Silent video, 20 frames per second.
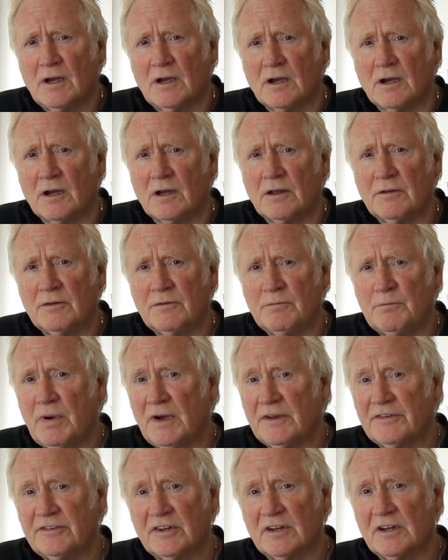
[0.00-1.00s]
And
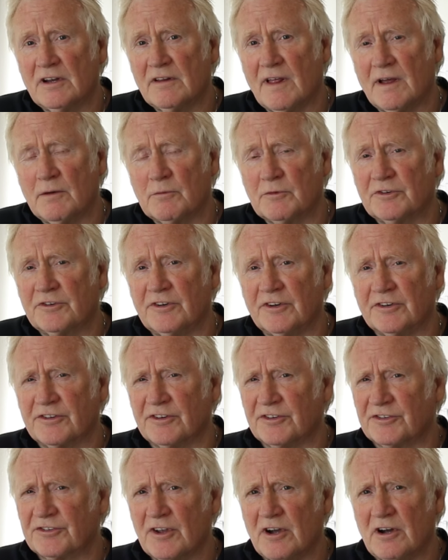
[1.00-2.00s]
basically that was just
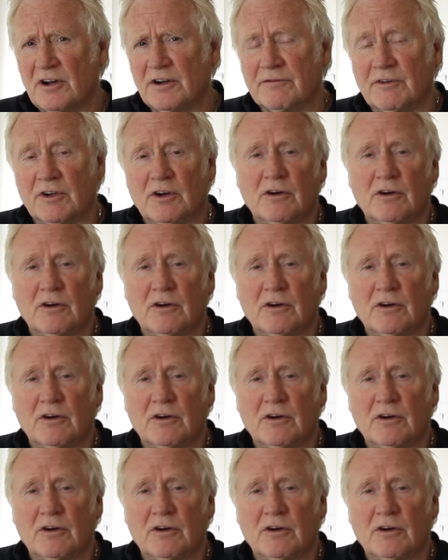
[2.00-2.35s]
the start of it.